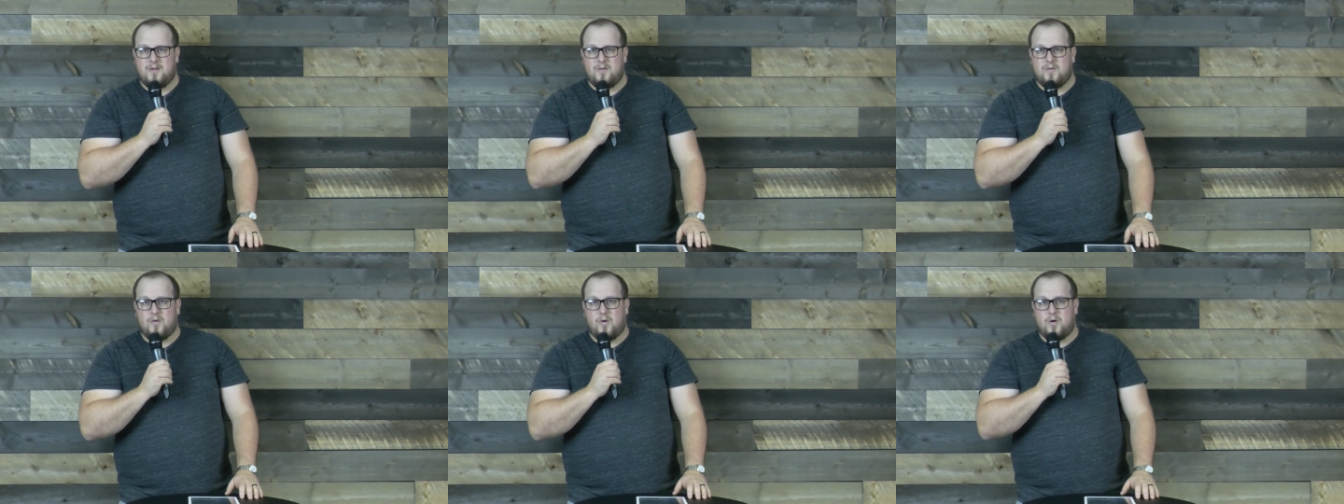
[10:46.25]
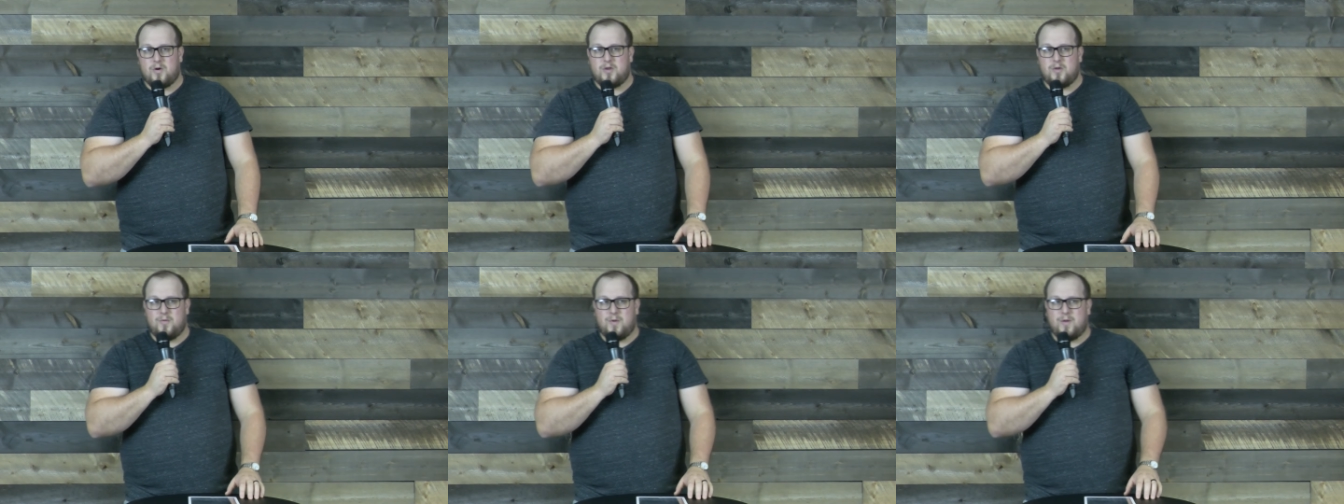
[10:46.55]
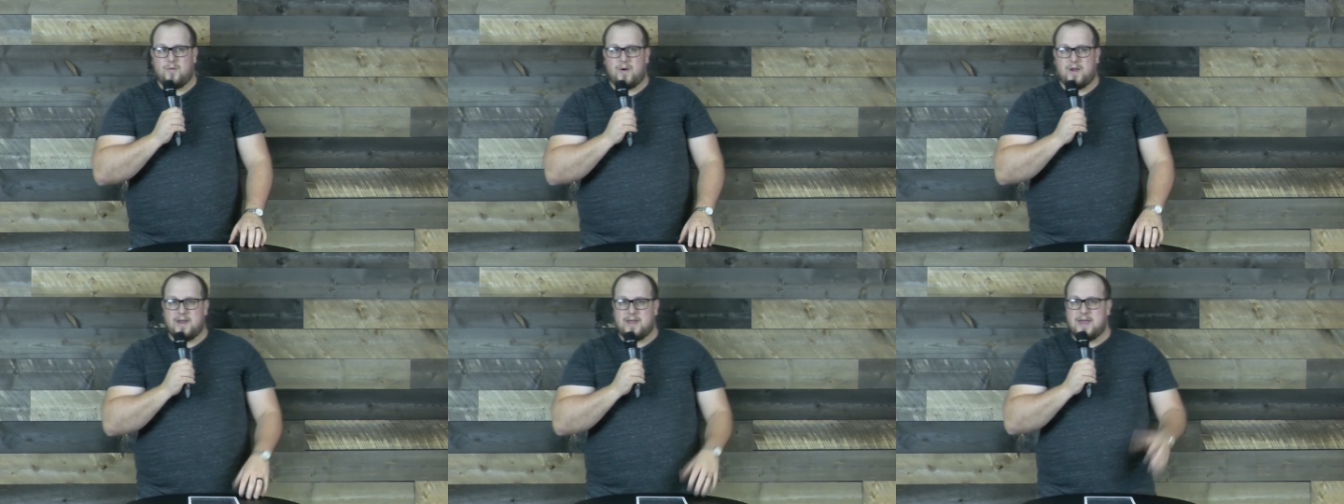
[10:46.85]
nor do
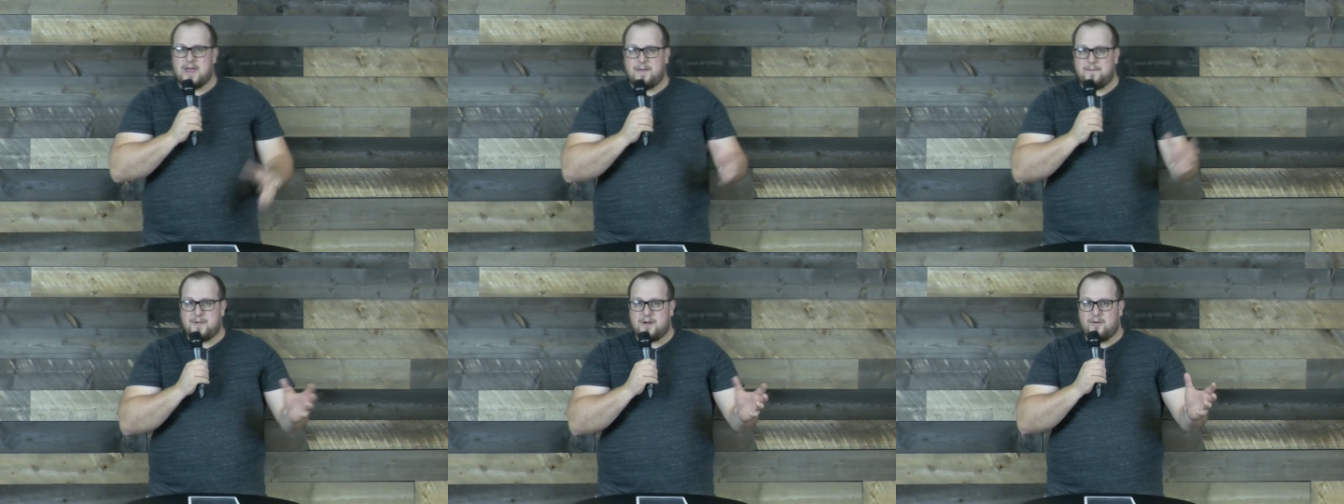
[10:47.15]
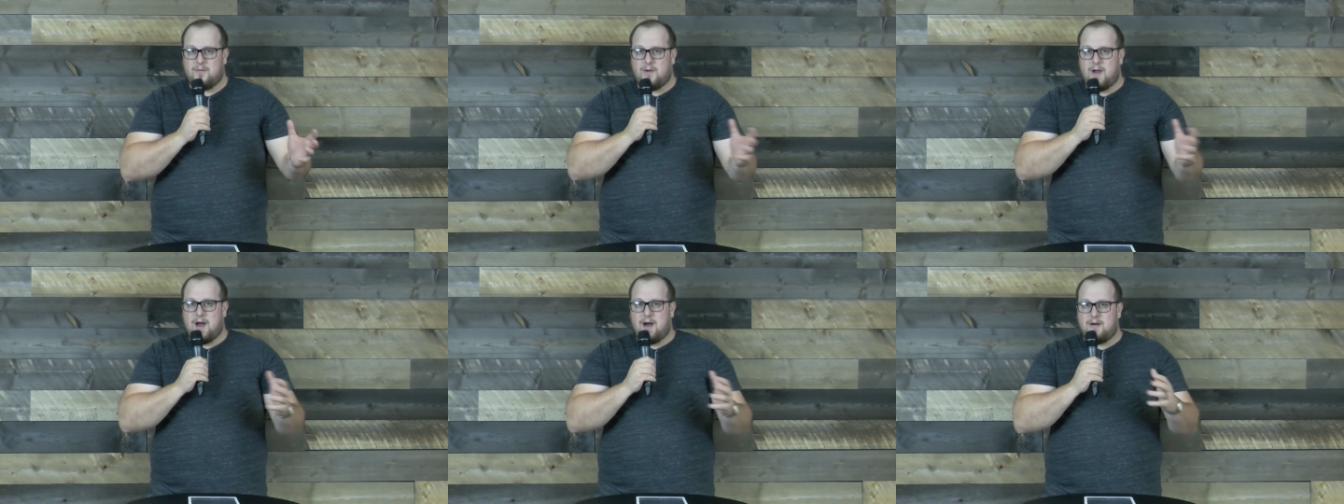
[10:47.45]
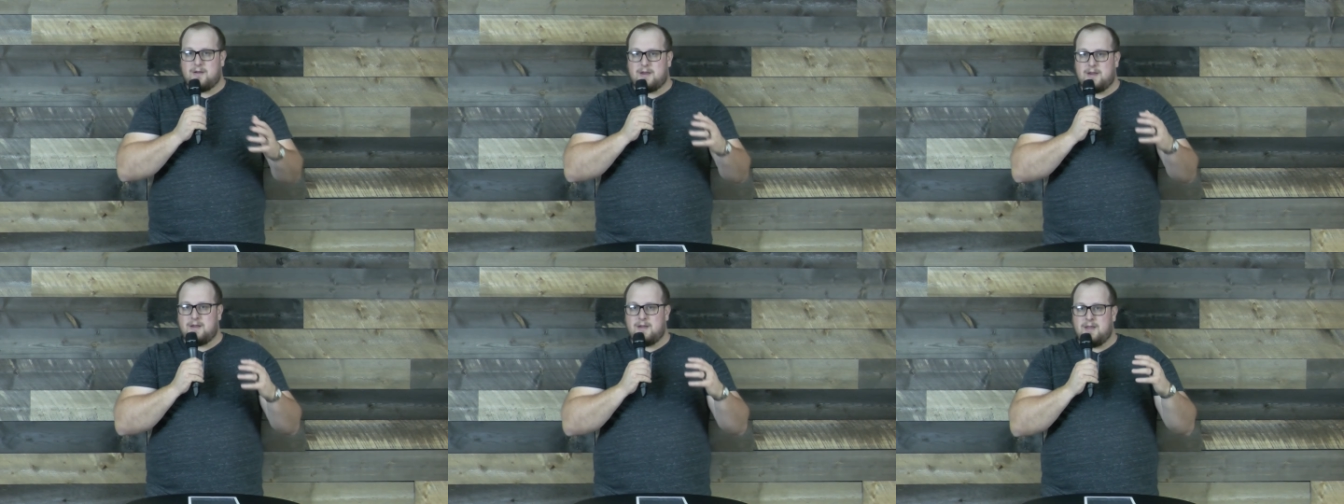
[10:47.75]
we want to keep it
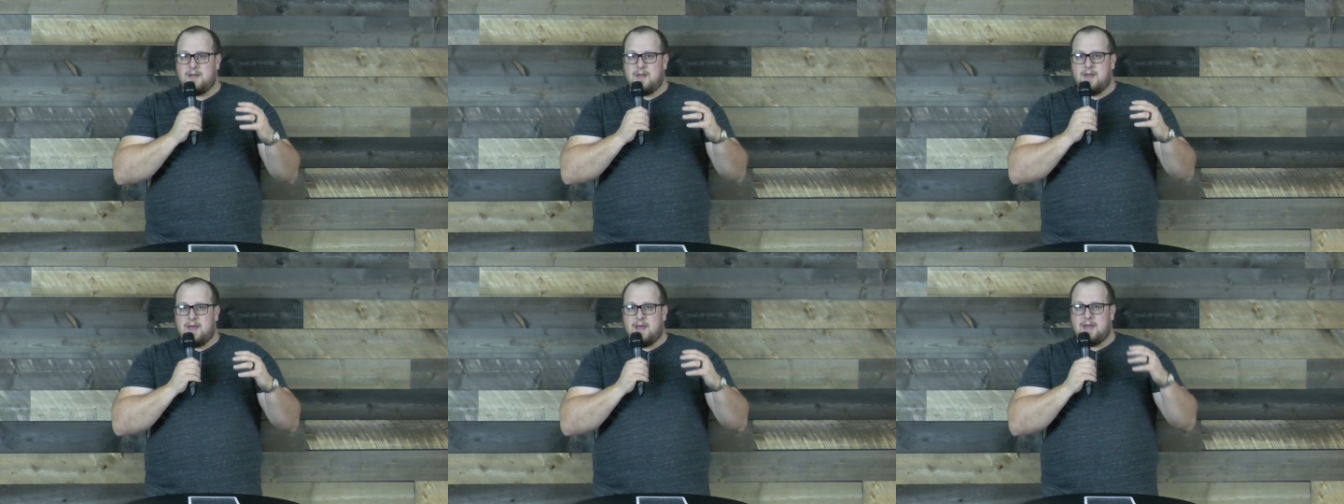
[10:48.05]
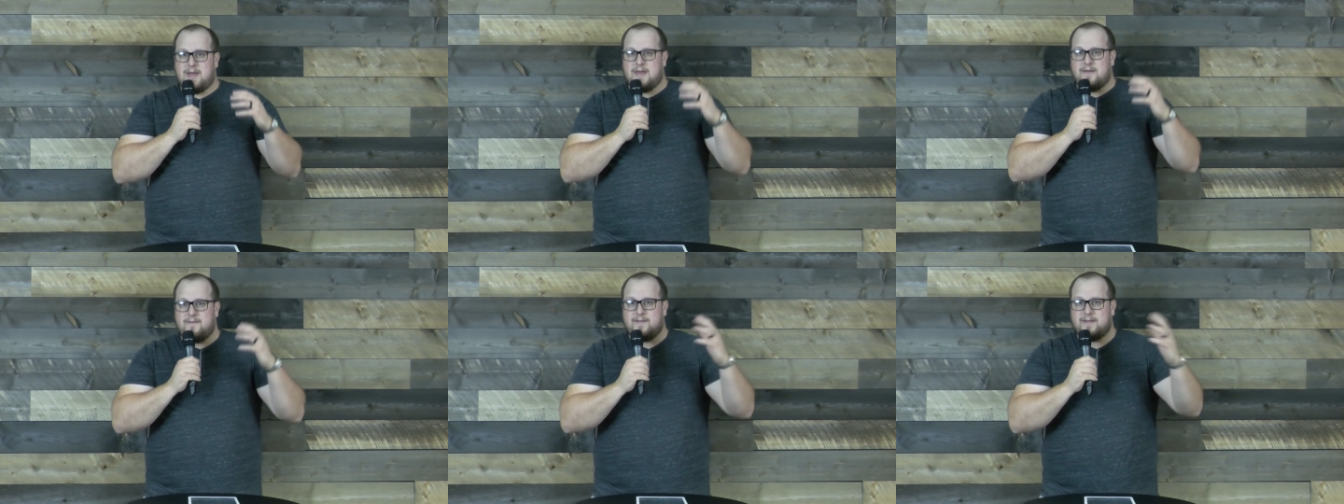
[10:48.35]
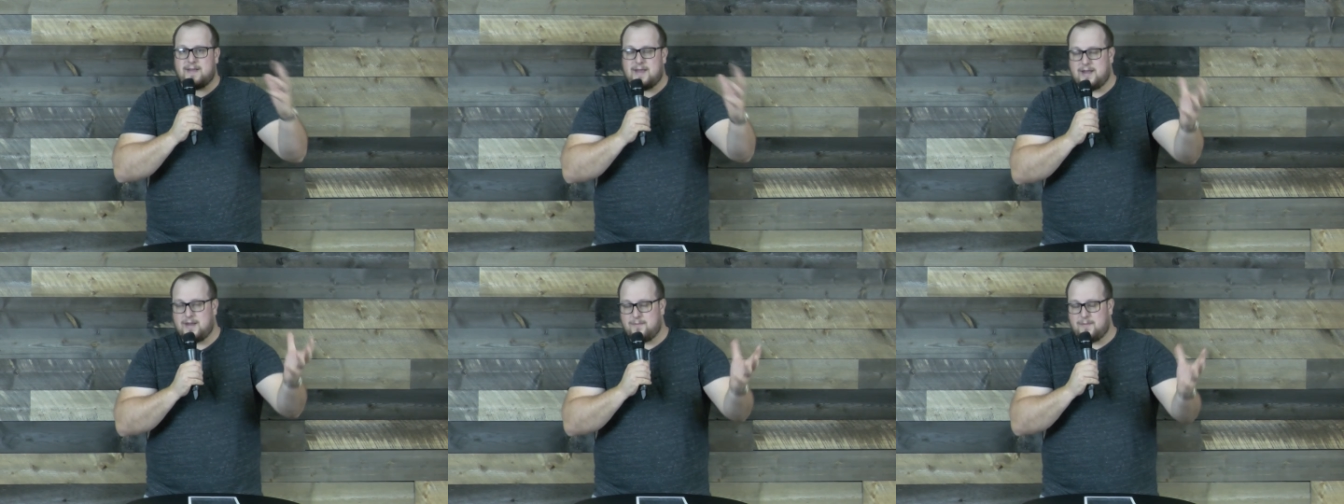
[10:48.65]
around and give it
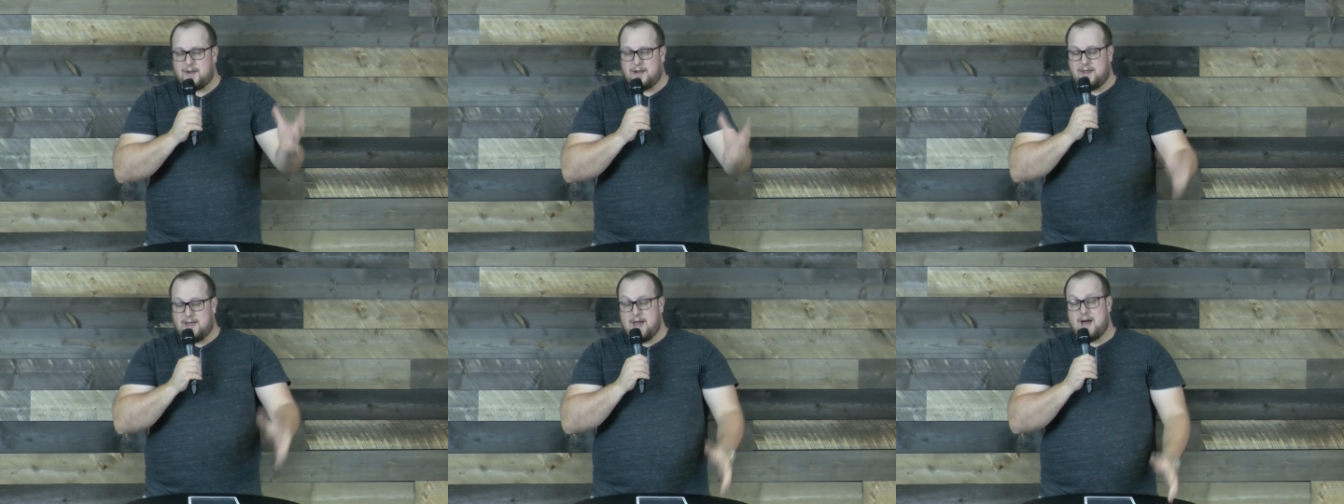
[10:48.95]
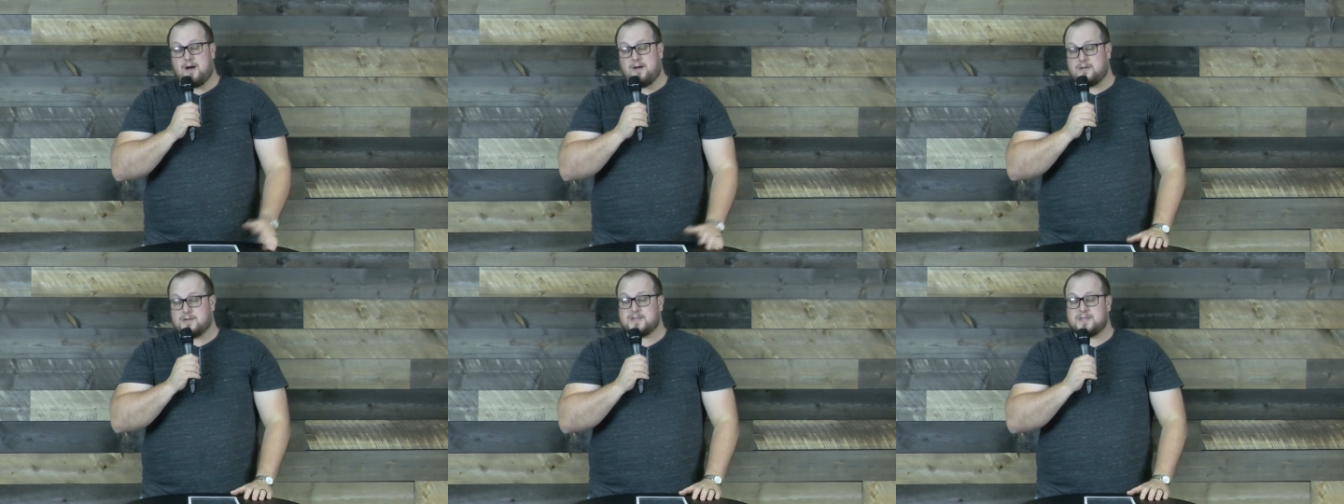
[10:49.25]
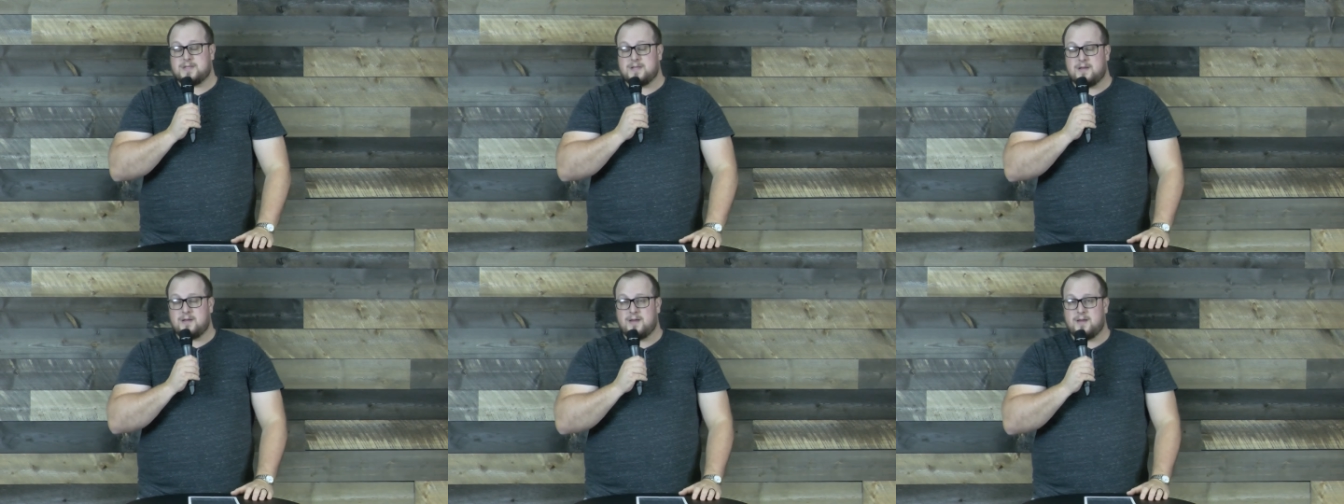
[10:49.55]
to anybody
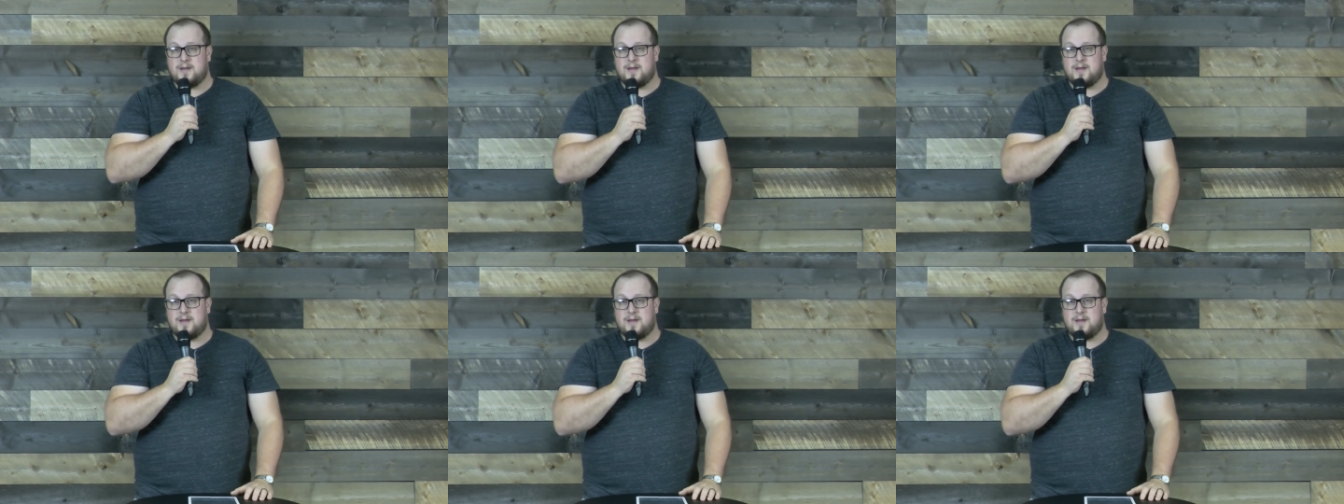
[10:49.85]
else.